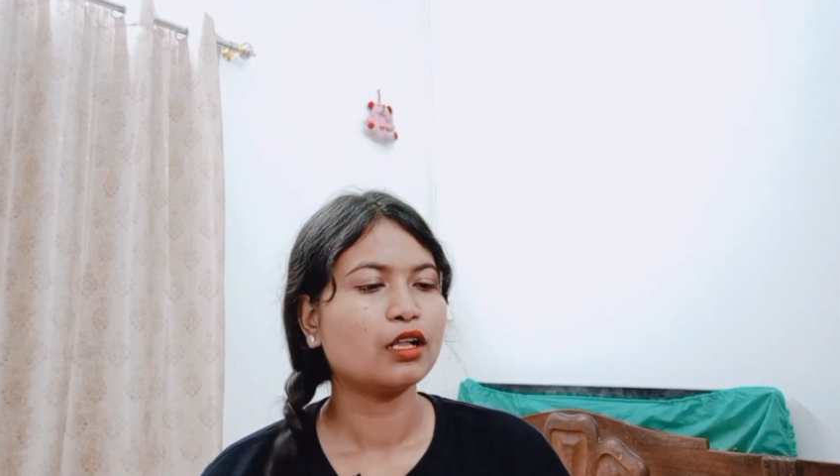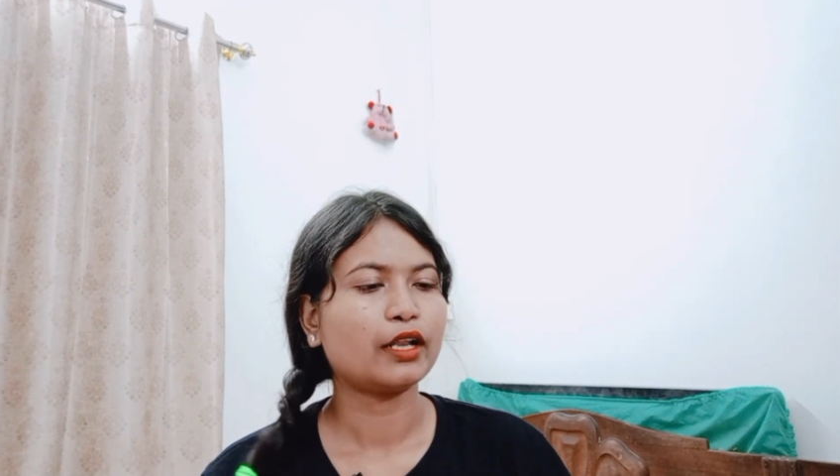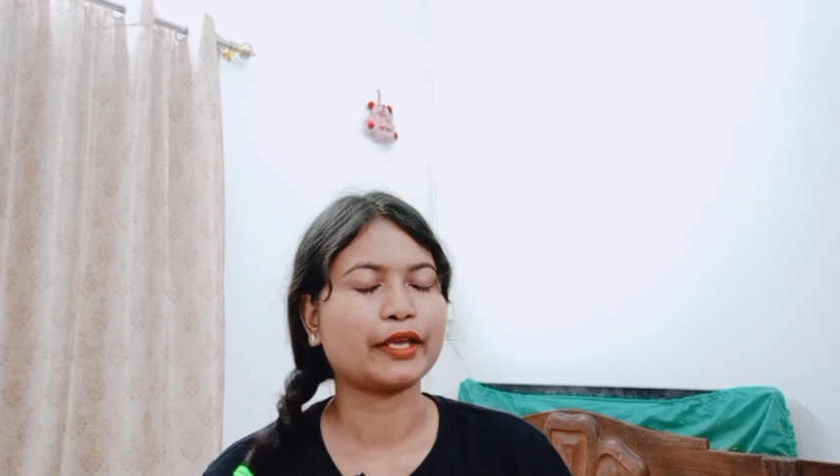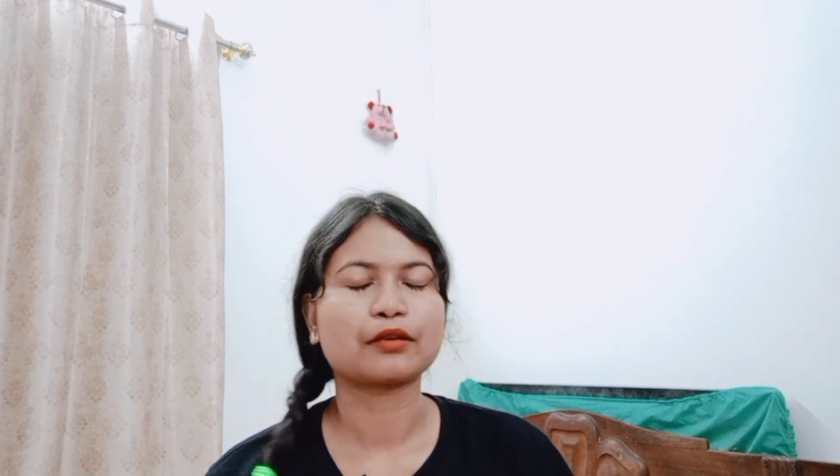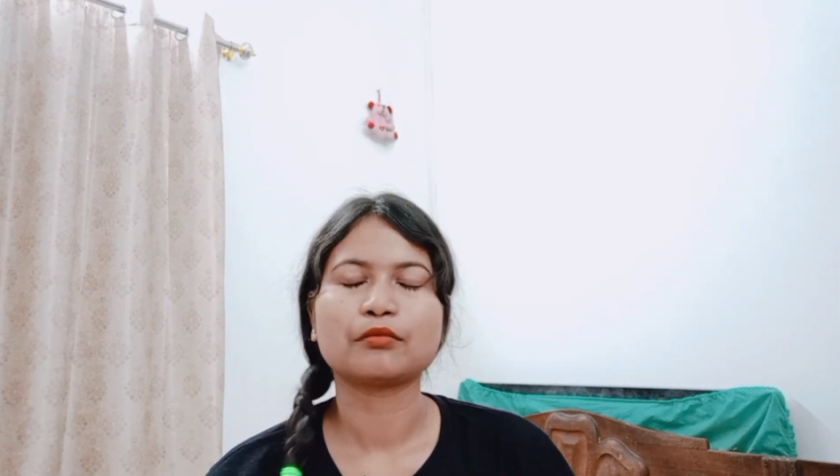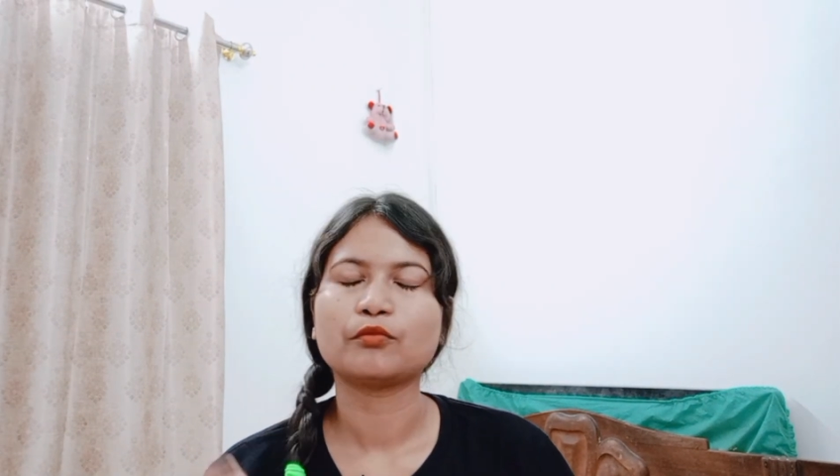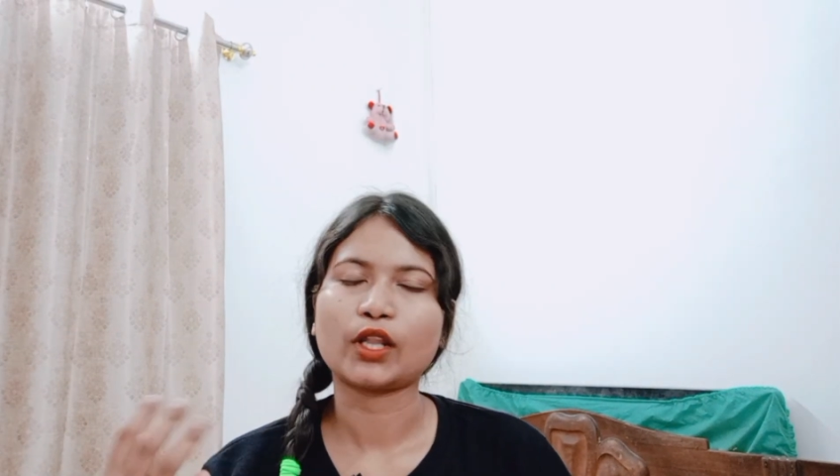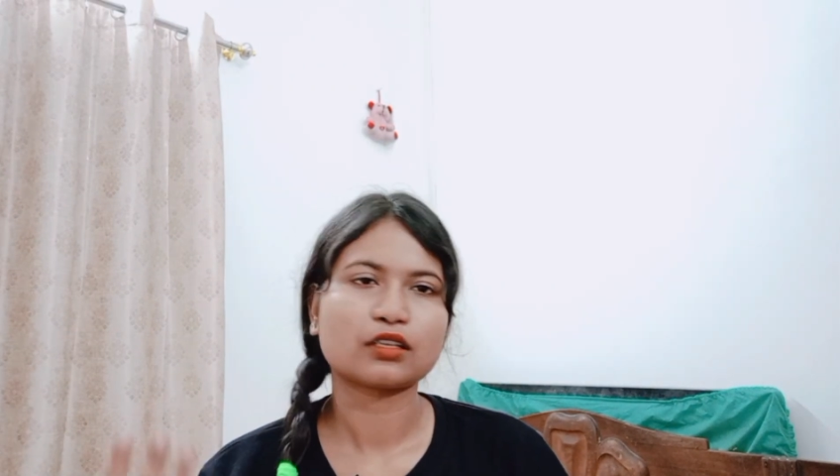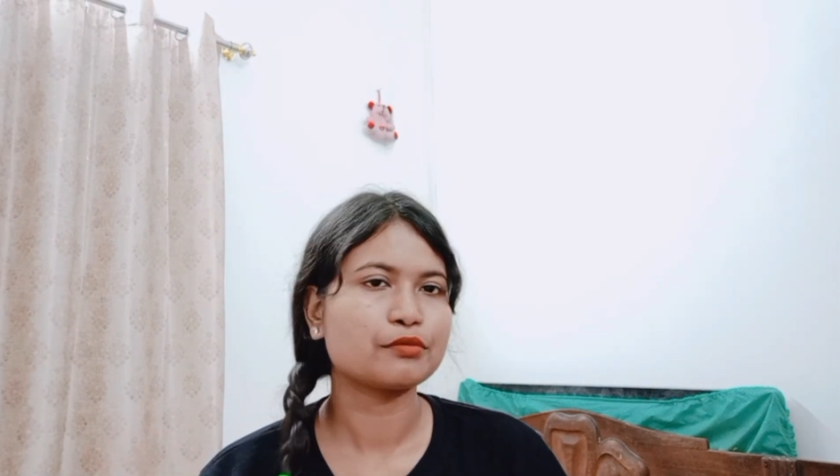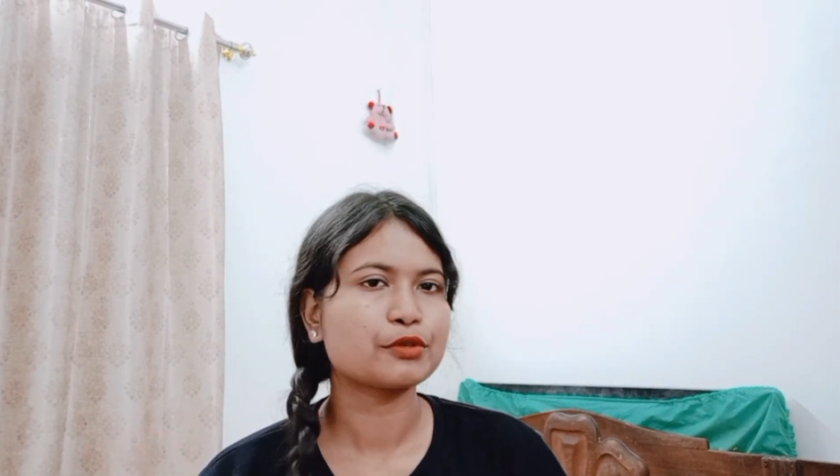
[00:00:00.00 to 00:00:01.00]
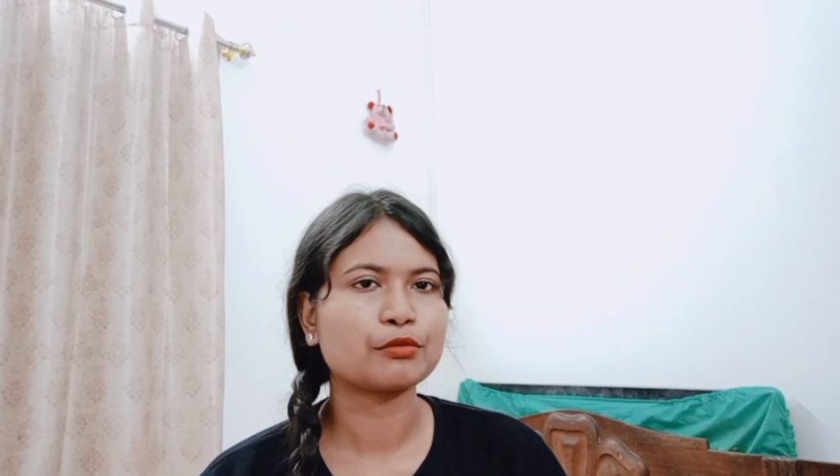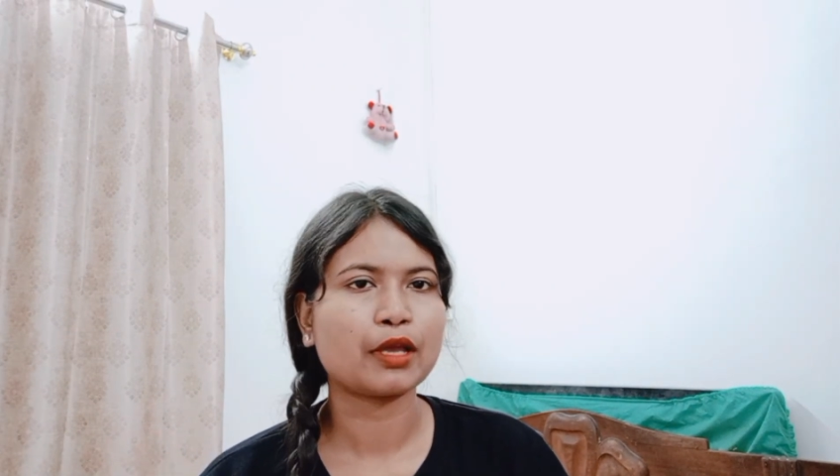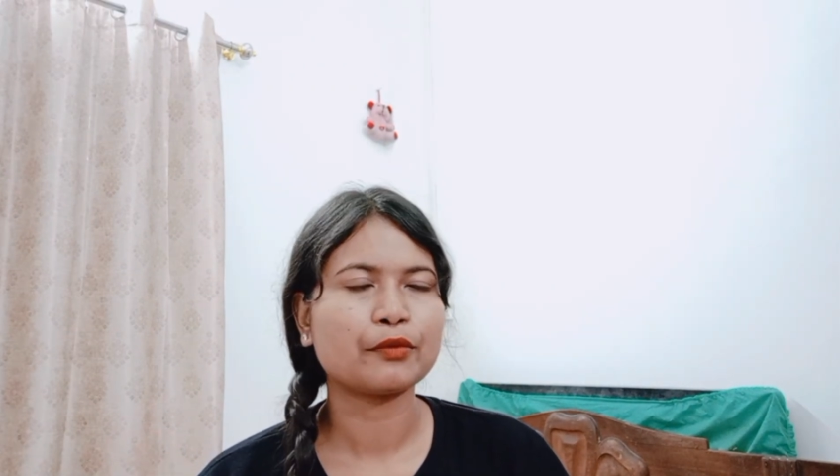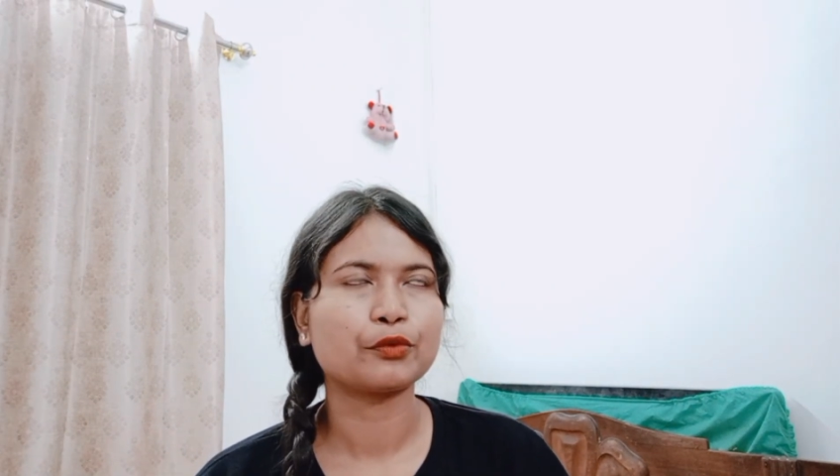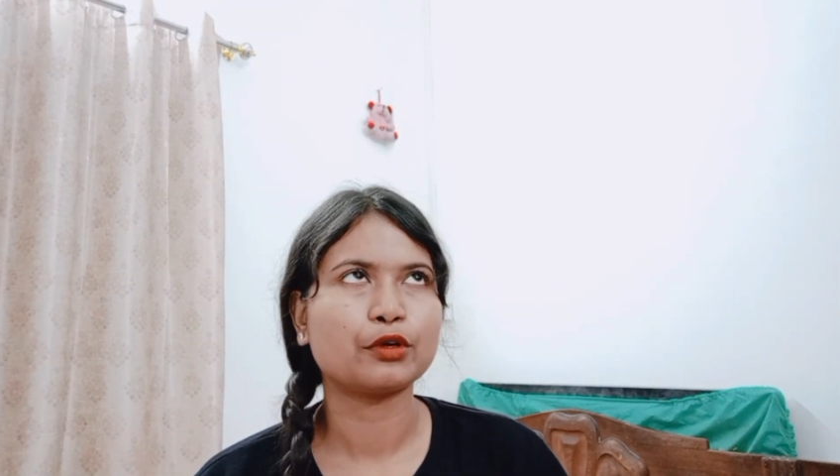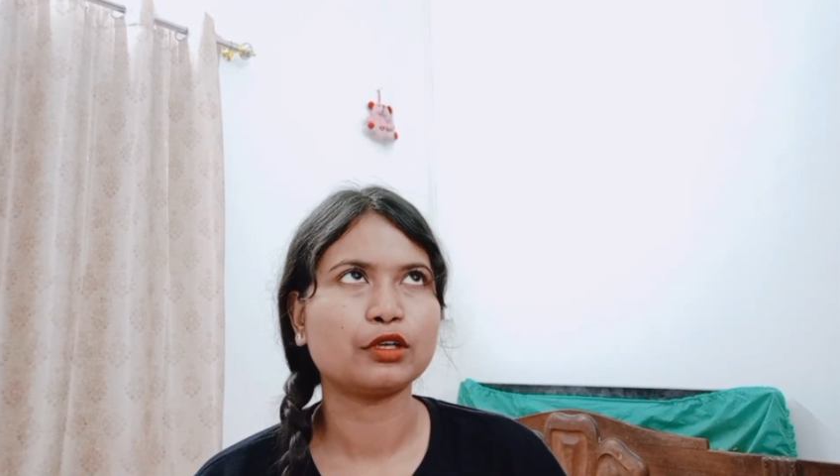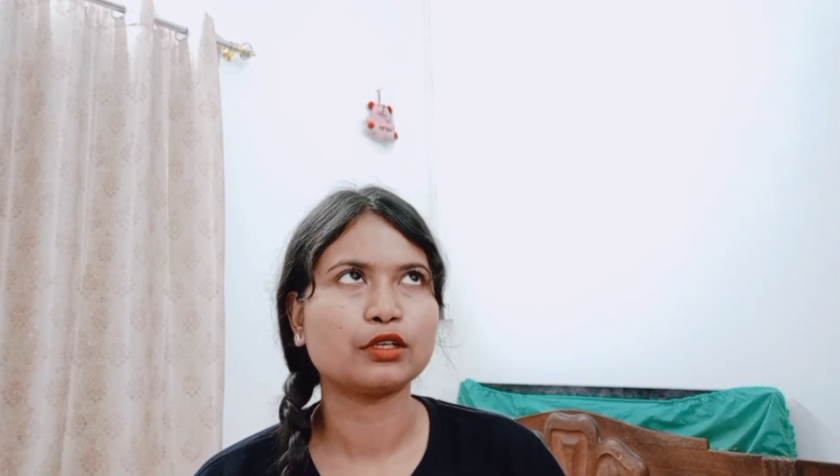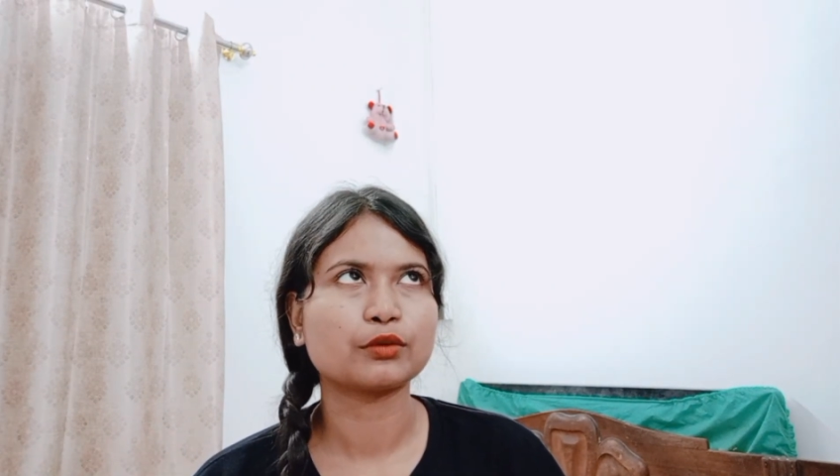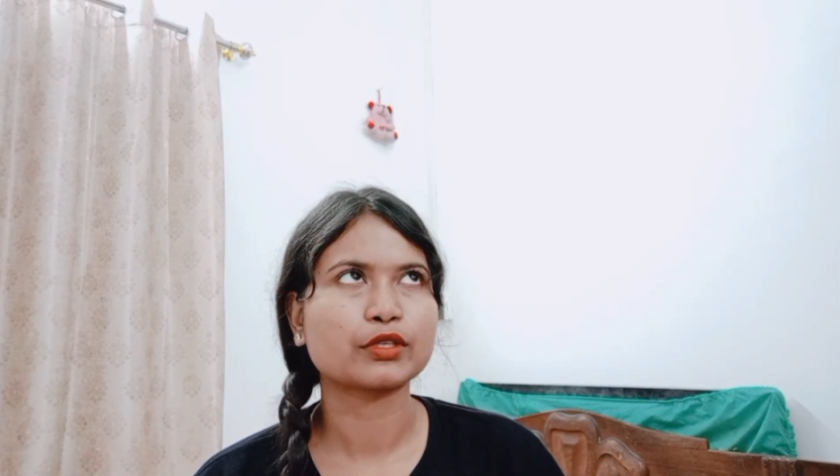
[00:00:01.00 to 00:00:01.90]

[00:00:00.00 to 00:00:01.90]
Like, Welcome to My World